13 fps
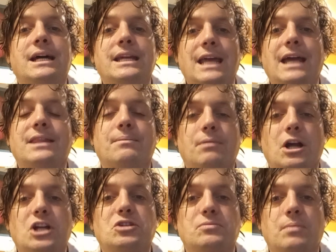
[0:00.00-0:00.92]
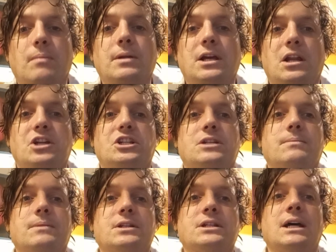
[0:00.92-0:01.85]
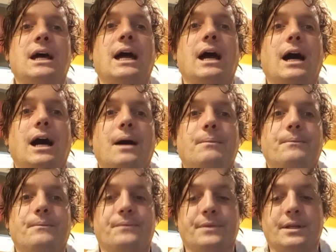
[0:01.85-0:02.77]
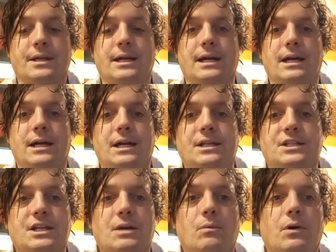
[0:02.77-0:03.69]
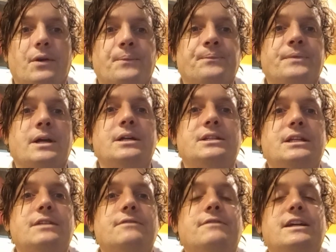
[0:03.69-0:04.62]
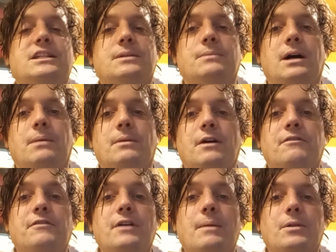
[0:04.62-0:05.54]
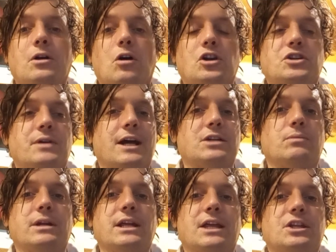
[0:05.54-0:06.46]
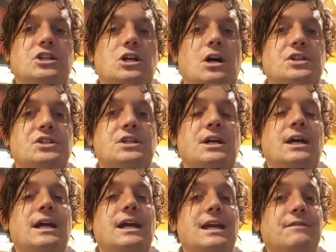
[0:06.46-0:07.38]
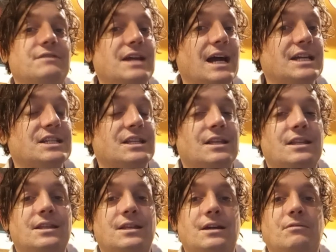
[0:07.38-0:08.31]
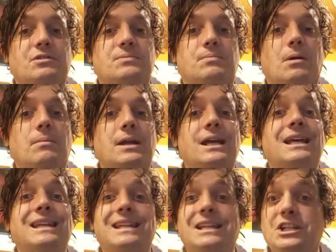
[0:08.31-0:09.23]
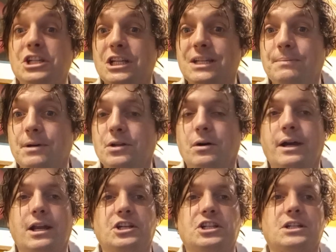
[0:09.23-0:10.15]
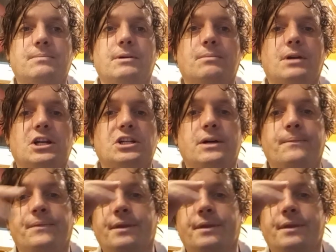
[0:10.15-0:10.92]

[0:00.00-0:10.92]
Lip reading: again, the pressure is probably illegitimate, and so on. Did the victim affirm the contract when he had the chance? If yes, it was probably legitimate, not illegitimate pressure.